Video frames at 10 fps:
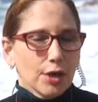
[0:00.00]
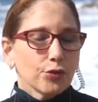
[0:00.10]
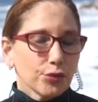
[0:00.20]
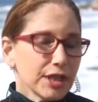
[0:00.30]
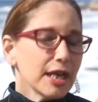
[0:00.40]

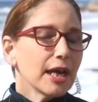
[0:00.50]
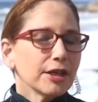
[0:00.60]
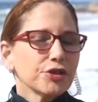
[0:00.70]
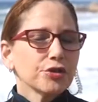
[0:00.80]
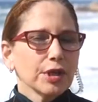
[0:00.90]
re
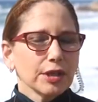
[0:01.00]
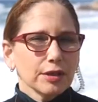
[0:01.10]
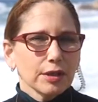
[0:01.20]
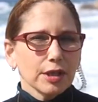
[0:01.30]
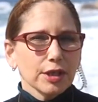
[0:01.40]
entering
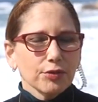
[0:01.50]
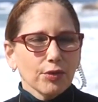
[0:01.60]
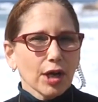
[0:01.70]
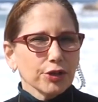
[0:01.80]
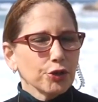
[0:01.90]
the
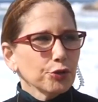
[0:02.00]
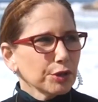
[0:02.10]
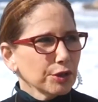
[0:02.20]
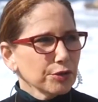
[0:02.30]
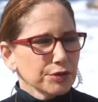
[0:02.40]
Iran
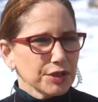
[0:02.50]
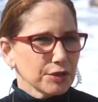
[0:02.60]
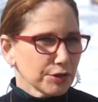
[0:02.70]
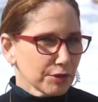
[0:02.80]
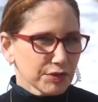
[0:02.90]
nuclear
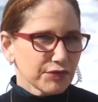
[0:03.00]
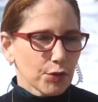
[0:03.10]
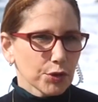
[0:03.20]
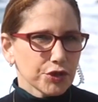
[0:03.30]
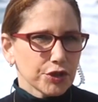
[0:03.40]
deal that was
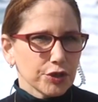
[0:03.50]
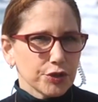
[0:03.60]
forged in